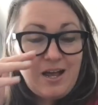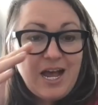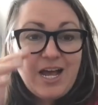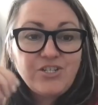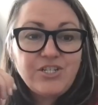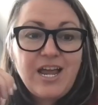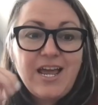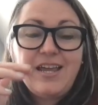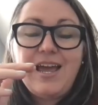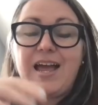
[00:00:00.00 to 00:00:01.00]

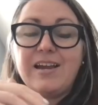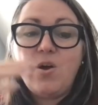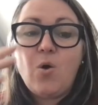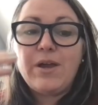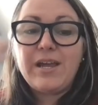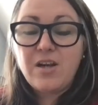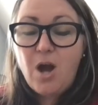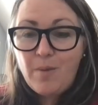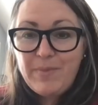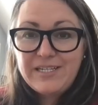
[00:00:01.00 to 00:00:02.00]
hashtag and going and
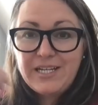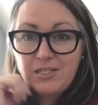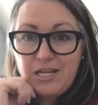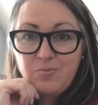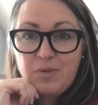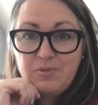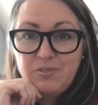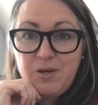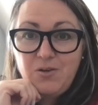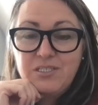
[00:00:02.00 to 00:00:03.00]
commenting on other people's
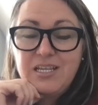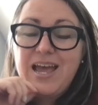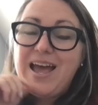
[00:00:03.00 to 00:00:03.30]
posts.